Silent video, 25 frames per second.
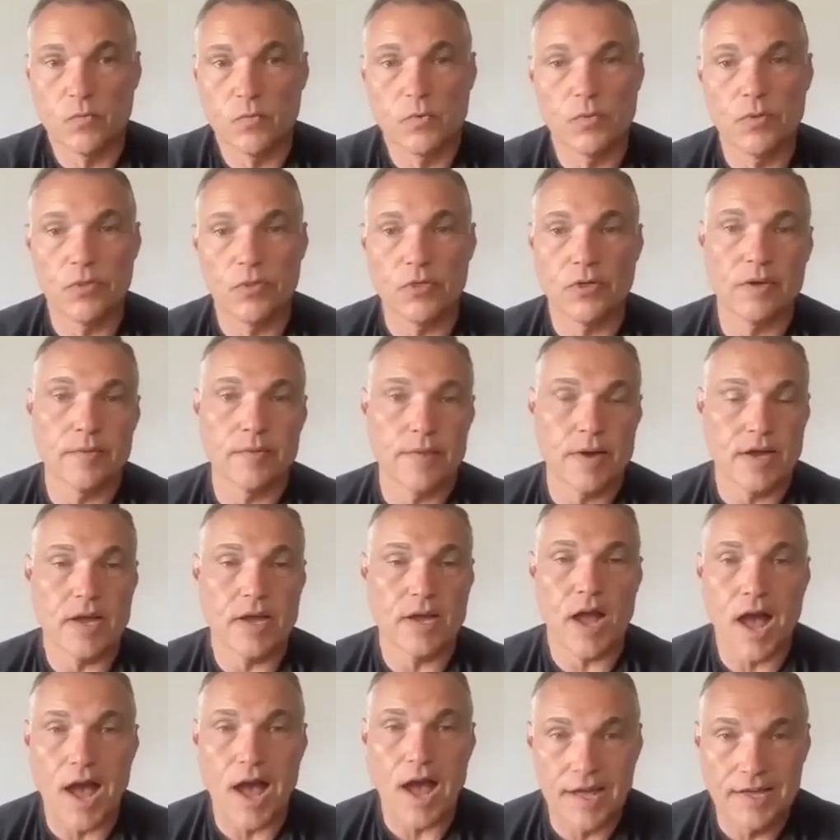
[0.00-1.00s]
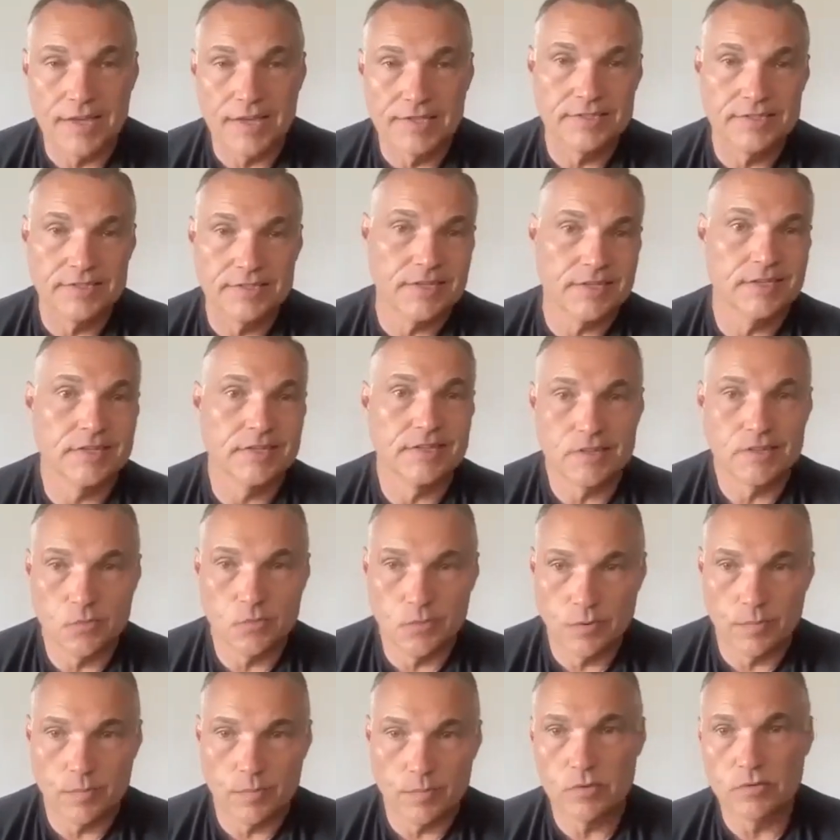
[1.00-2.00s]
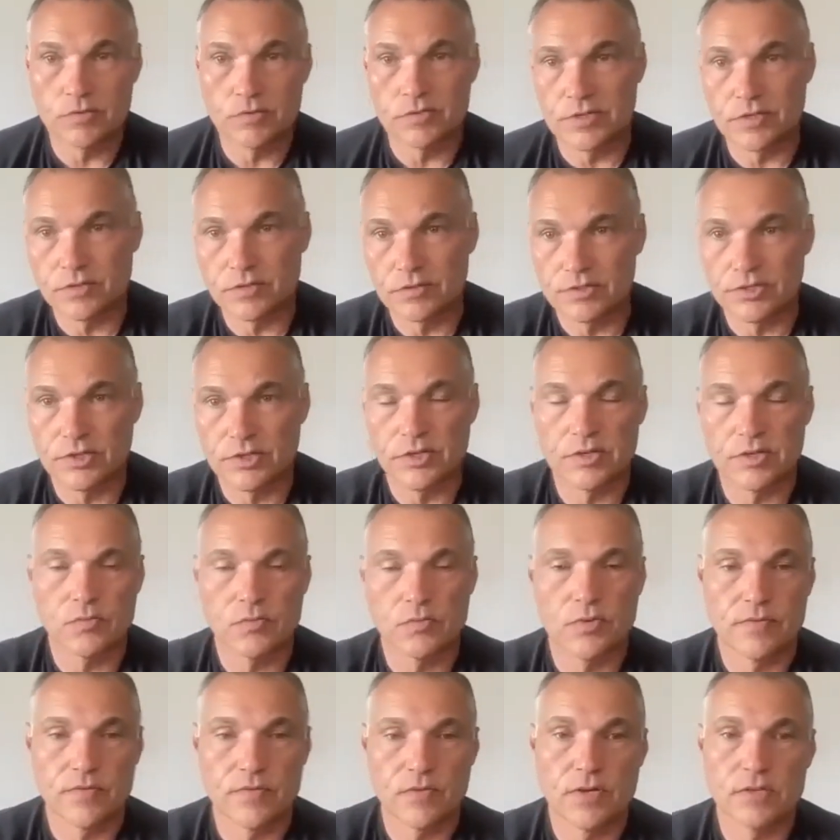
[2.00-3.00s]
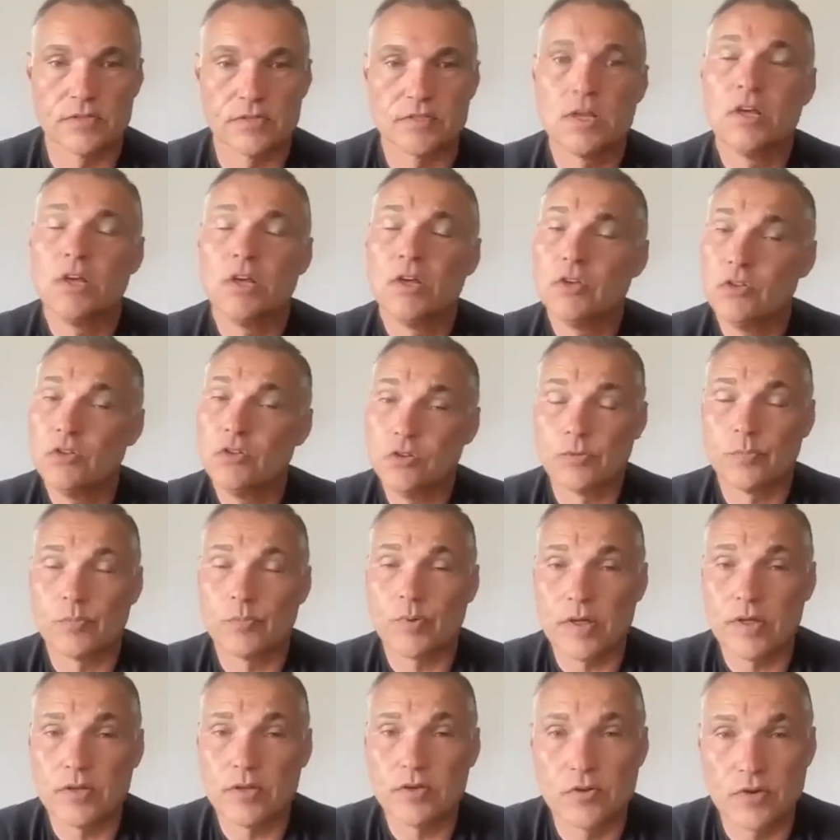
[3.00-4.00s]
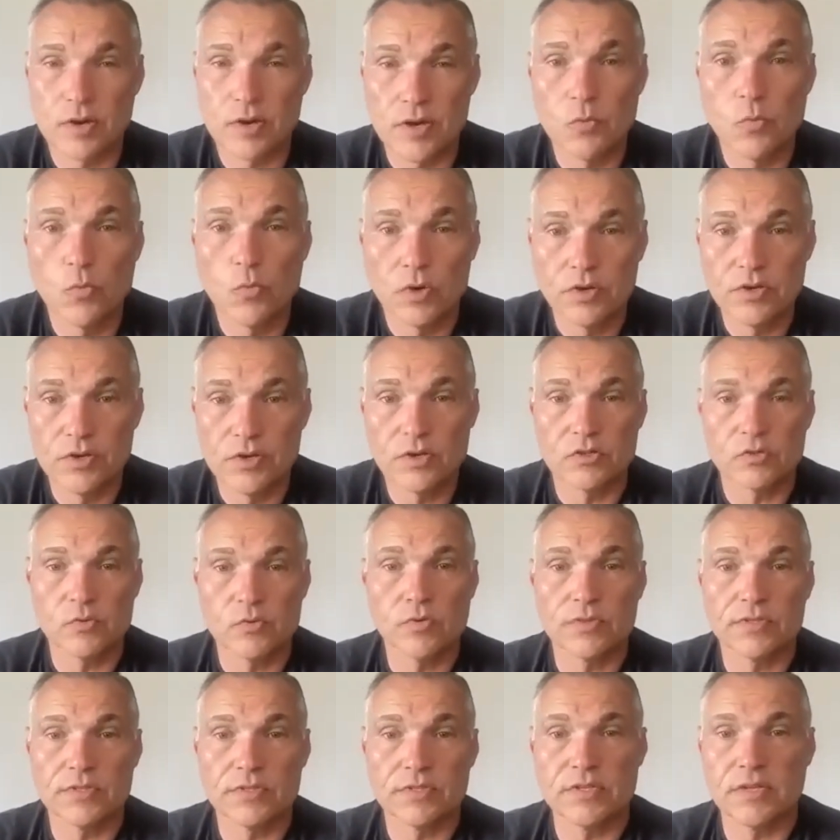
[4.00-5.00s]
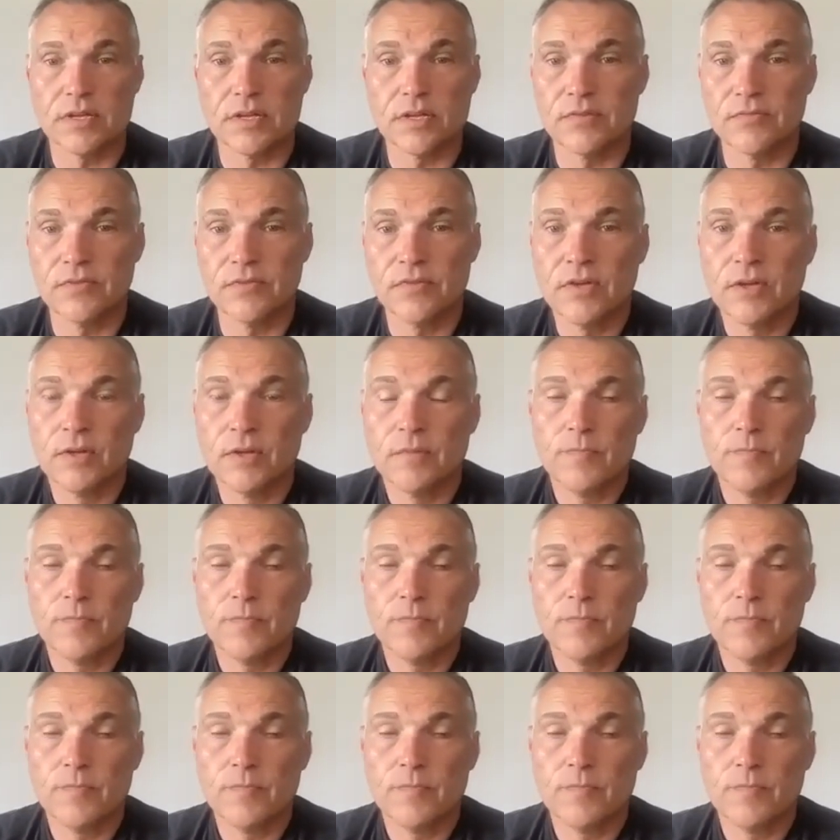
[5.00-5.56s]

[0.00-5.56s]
When we think about content that we're posting or sharing or whatever else, you could probably create 1 year's worth of stuff,